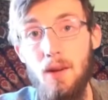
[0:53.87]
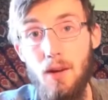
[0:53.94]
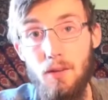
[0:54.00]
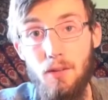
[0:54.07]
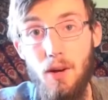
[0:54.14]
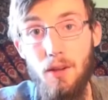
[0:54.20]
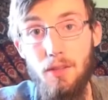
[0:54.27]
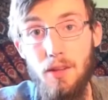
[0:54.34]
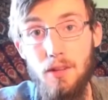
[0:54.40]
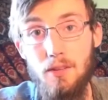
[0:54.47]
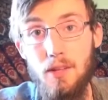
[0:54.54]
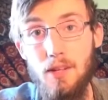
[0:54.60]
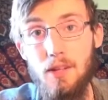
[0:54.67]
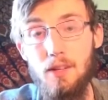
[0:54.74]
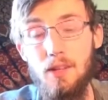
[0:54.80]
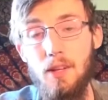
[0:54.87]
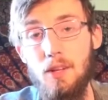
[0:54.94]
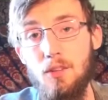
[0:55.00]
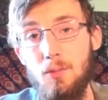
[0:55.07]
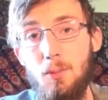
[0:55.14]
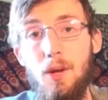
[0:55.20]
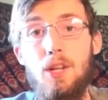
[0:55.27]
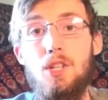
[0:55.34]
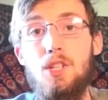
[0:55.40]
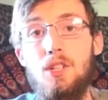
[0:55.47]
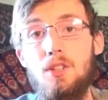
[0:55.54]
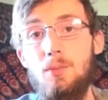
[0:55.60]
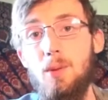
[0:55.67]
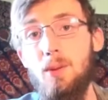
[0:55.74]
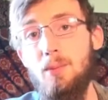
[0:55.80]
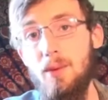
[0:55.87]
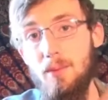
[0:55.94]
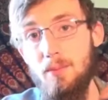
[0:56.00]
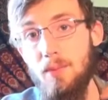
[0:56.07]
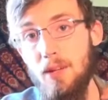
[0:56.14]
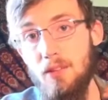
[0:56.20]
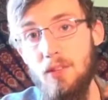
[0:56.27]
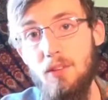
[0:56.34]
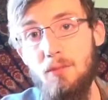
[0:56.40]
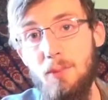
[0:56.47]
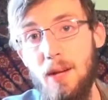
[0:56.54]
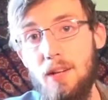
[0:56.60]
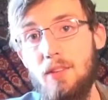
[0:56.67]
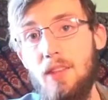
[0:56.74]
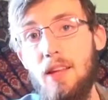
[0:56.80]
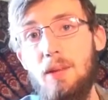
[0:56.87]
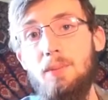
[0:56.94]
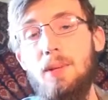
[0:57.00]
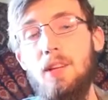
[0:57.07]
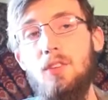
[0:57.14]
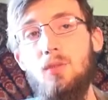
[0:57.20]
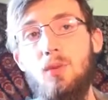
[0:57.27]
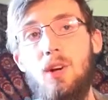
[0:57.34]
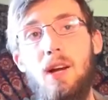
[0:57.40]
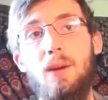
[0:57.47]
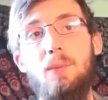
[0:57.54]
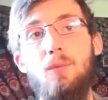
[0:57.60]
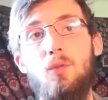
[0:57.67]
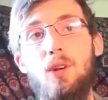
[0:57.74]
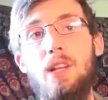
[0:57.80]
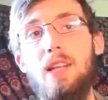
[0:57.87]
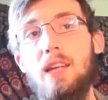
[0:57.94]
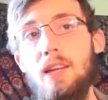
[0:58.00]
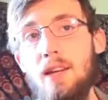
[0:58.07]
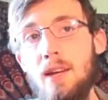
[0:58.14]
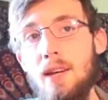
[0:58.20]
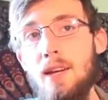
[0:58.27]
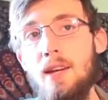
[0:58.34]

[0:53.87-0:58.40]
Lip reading: of authentic expression, to bring myself back to that place where I'm really,